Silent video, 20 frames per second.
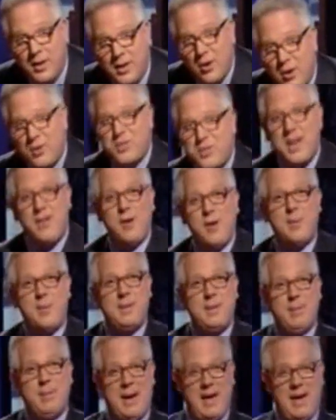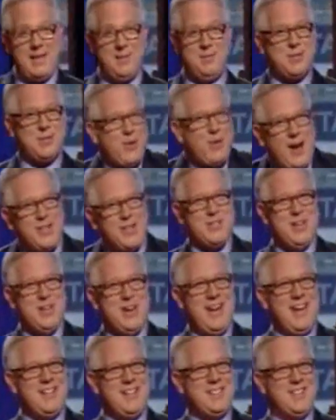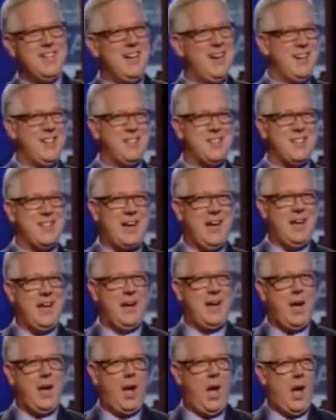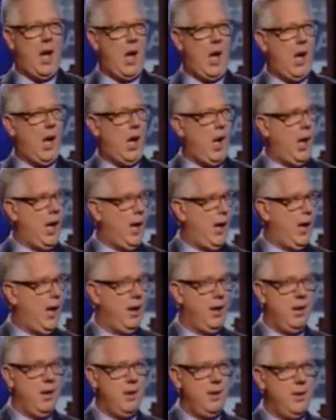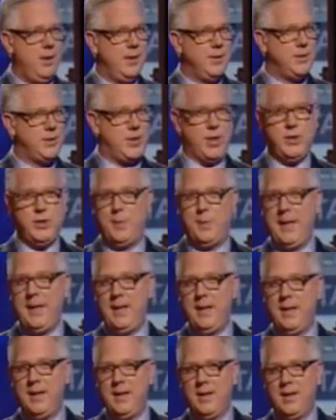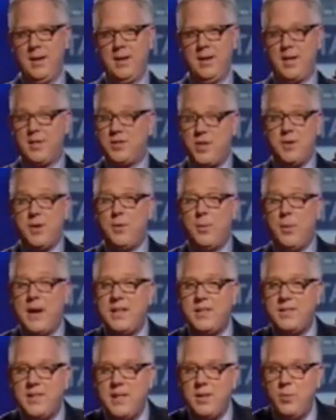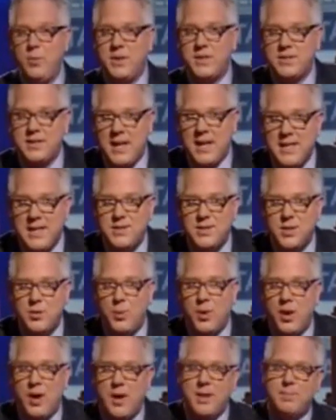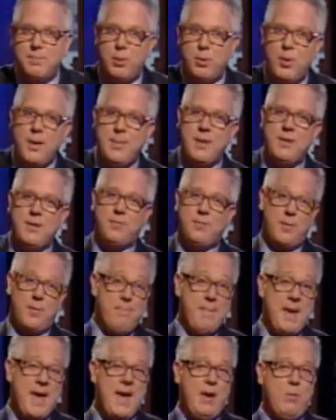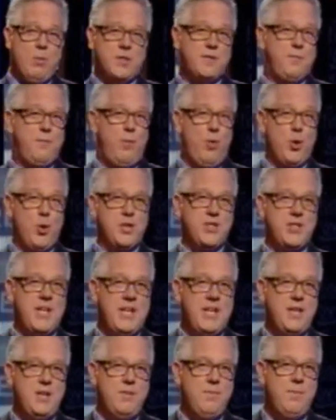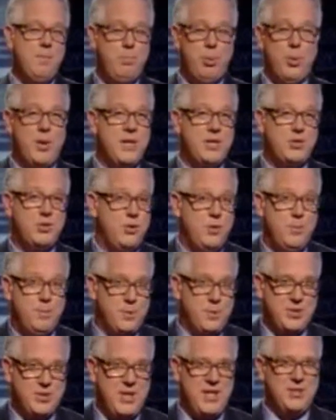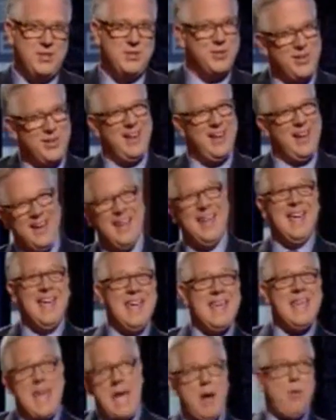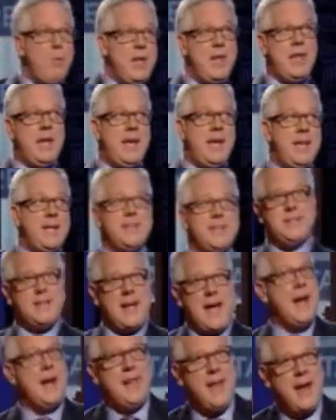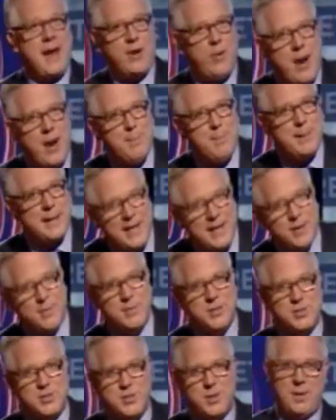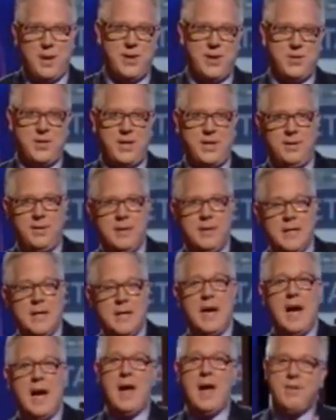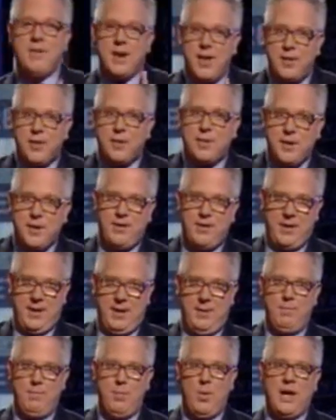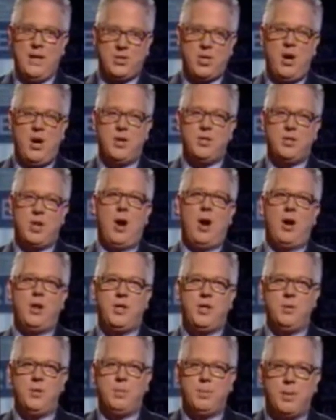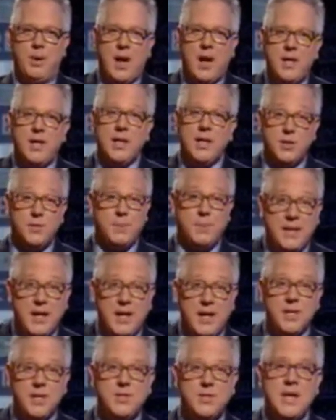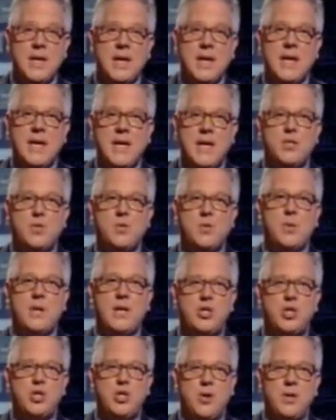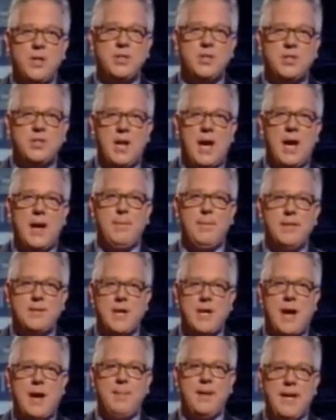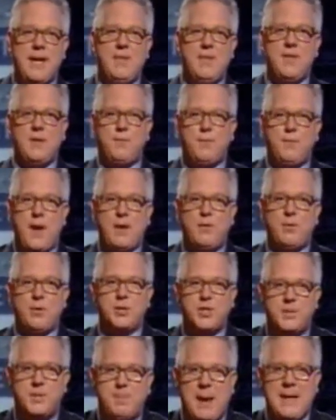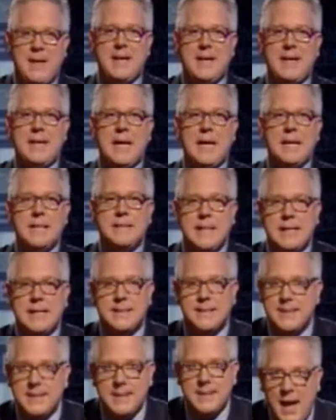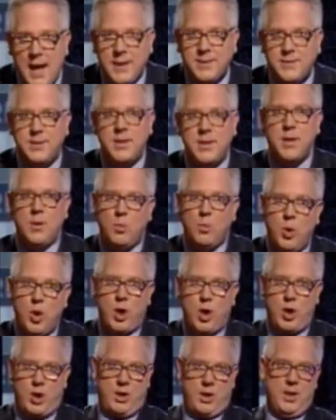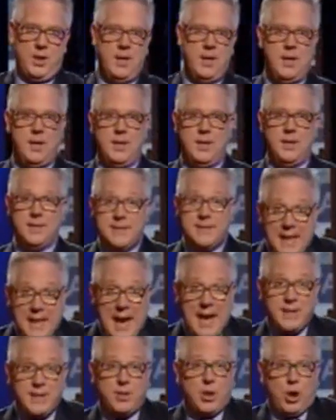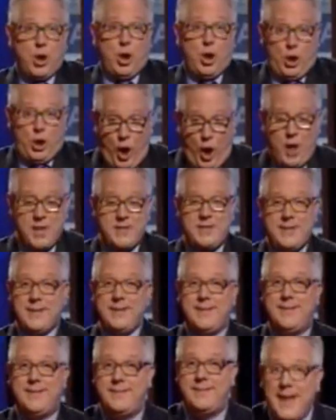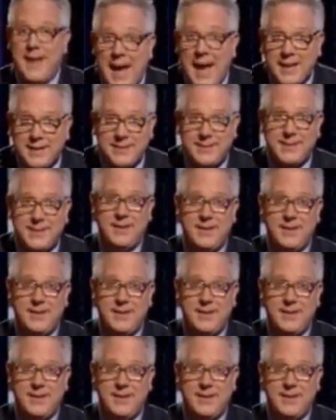Notice how everybody behind him scratching their heads. The audience are kind of like, excuse me. Because they're in Racine, Wisconsin, where unemployment for May was 14.2%. So they're like, yeah, really, it is kind of that crappy here, Mr. President. I have another theory why it's hard to argue, Barack. It's because history has shown us time and time again that federal spending does not work. Debt causes debt.